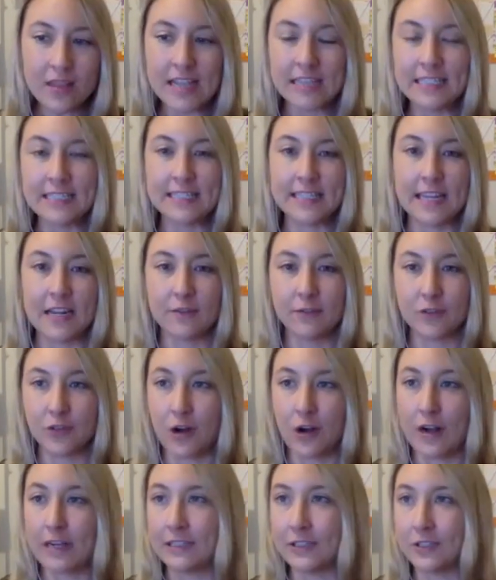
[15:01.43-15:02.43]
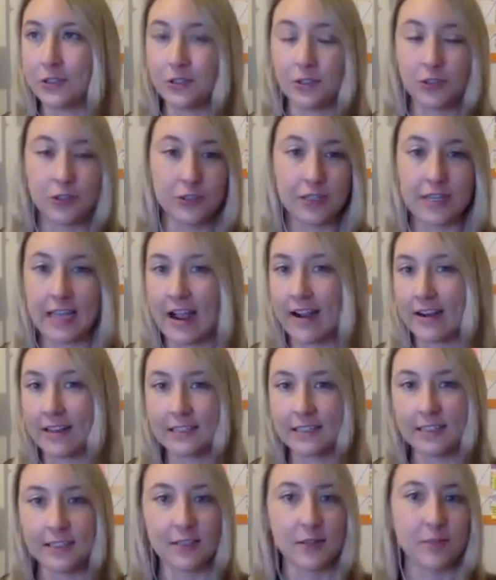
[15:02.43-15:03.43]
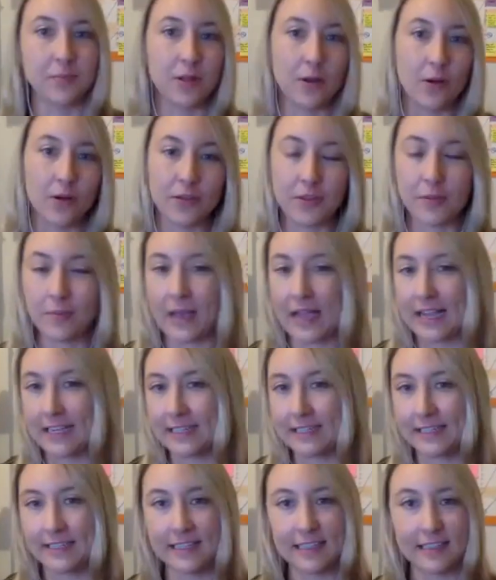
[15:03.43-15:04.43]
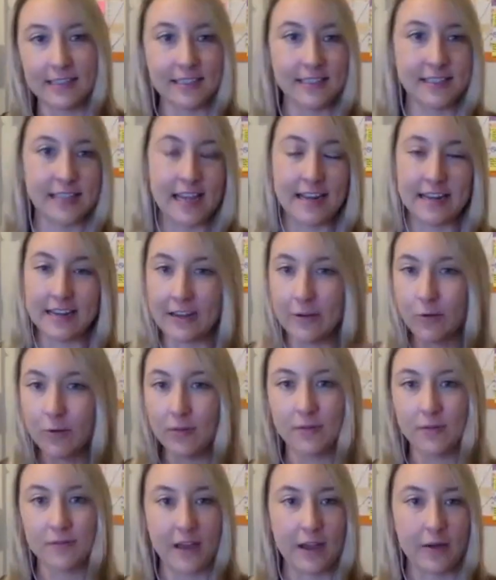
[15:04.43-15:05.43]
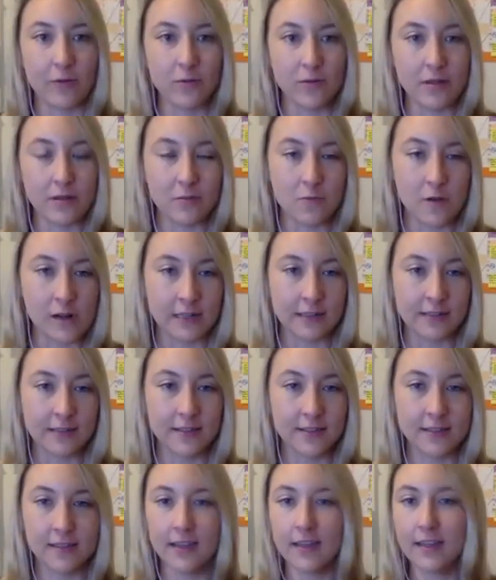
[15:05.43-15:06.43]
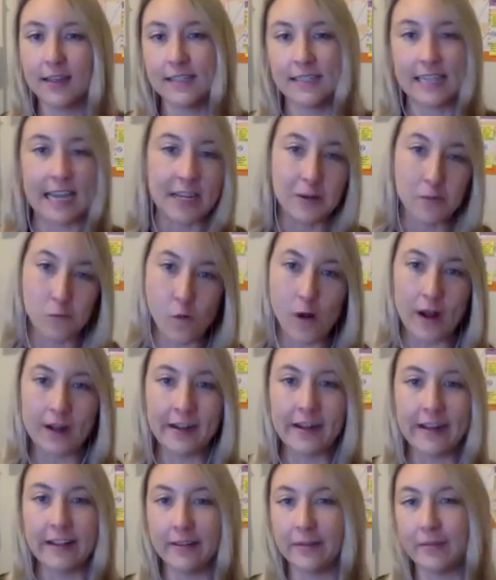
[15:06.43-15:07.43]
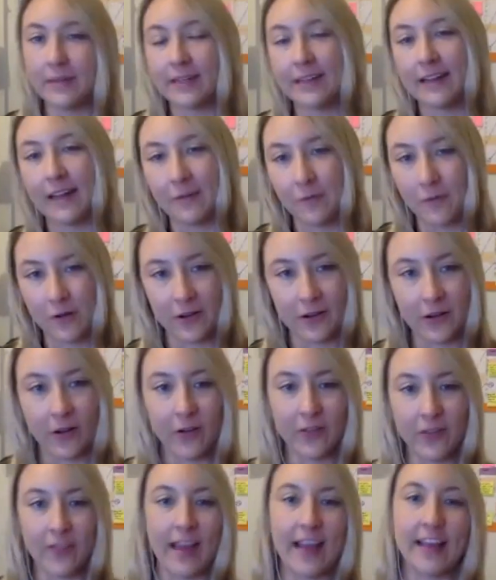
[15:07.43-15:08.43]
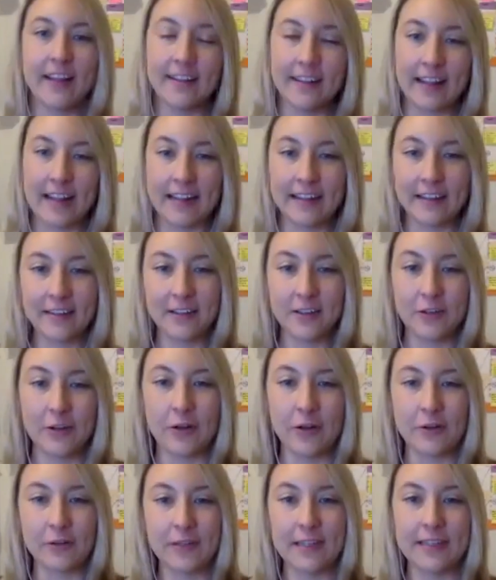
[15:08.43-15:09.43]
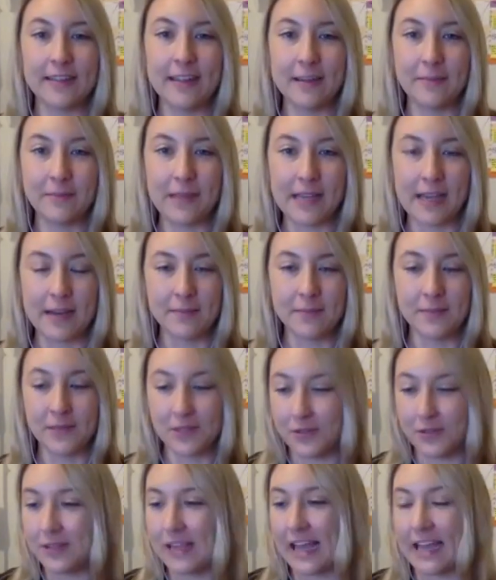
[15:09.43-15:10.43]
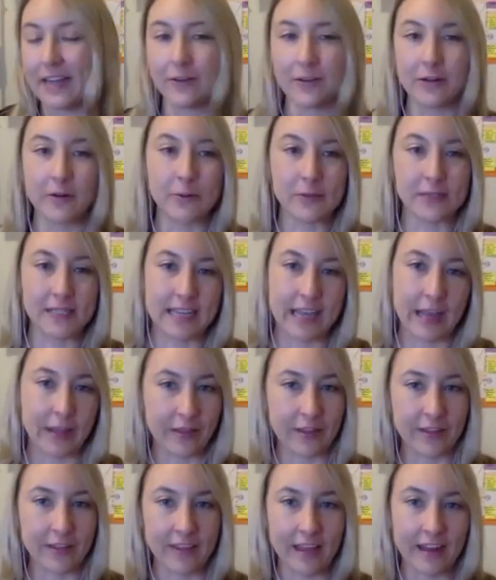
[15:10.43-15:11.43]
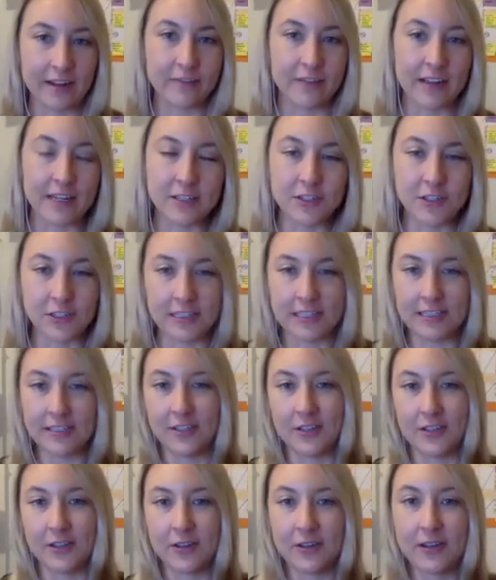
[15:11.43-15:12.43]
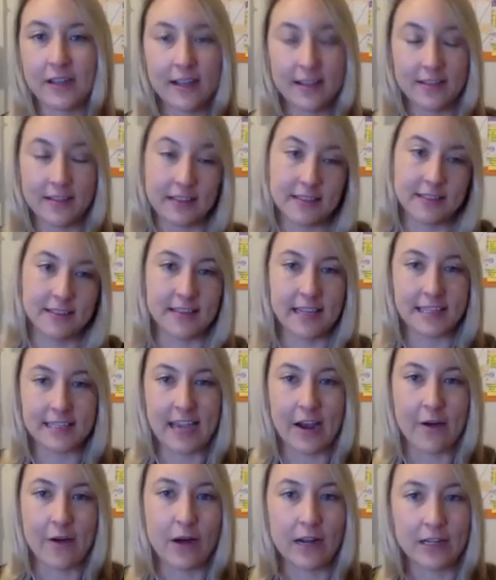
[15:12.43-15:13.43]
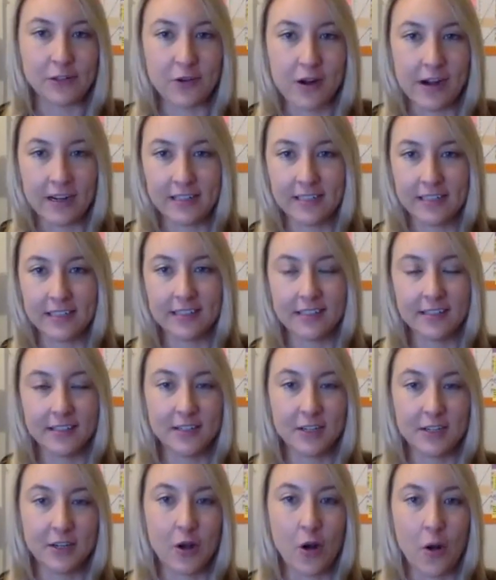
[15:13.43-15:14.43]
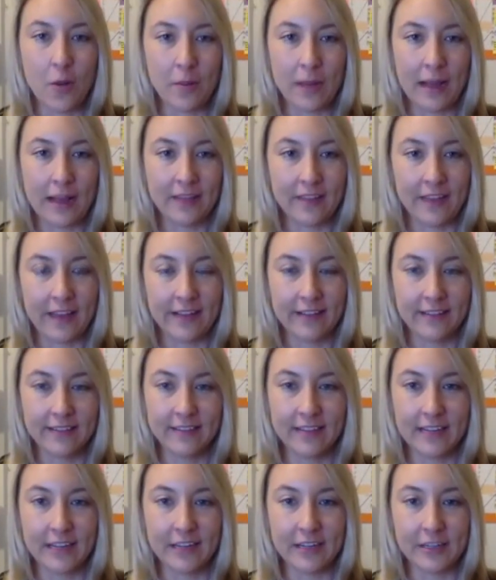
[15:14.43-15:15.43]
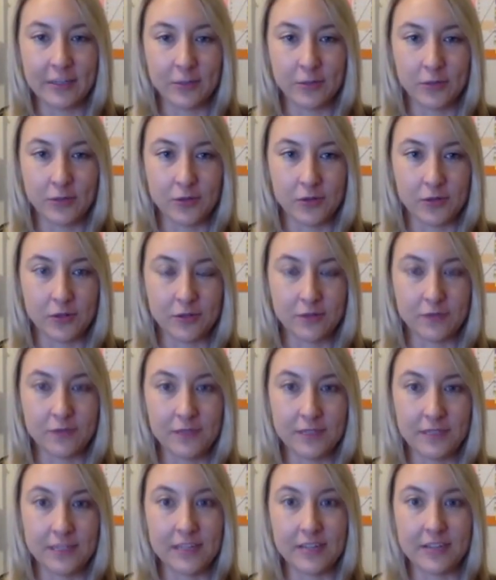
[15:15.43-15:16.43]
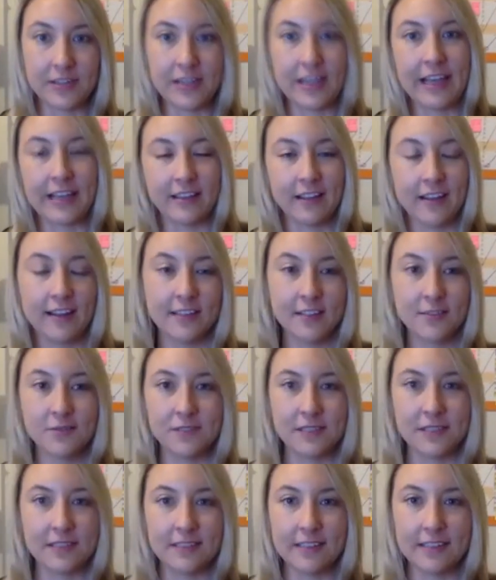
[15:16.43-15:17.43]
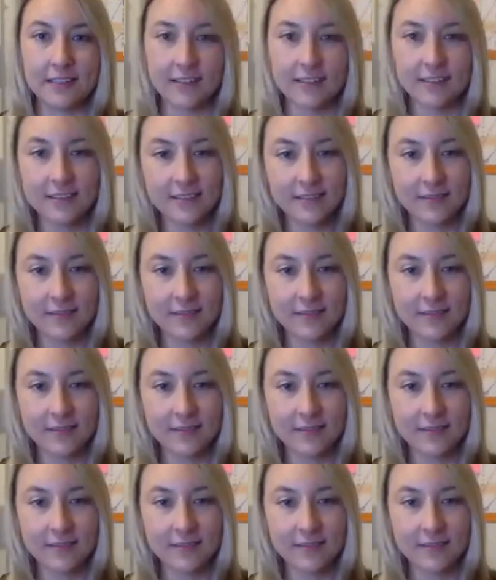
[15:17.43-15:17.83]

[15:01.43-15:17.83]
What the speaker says: instead of trying to do the characters, the plot, the pacing, the setting, all of that all at once, take one element and work on that, and then, you know, it becomes, you layer it all together then eventually. So that's how I try to combat that initial sort of deer in the headlights feeling.